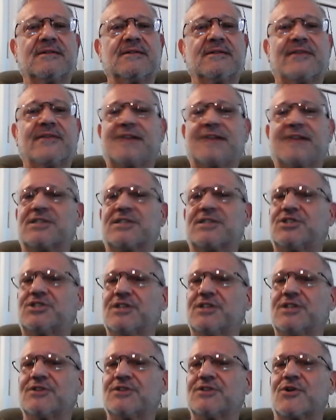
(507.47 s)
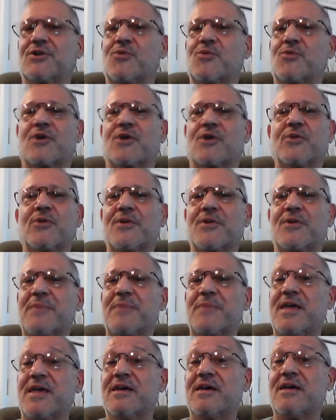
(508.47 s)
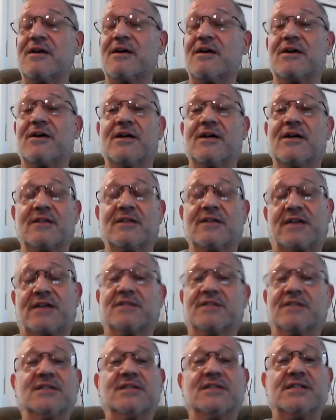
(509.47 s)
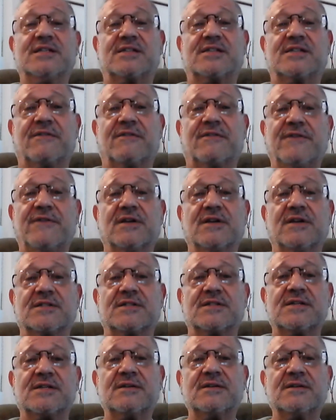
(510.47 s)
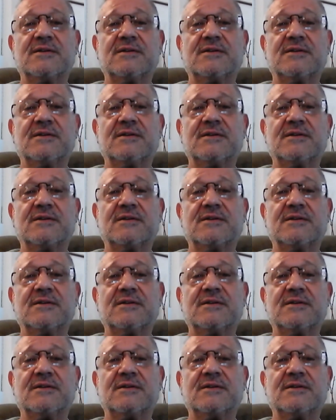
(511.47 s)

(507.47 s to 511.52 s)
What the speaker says: That's a shitload of work. We're to be like the lilies of the field.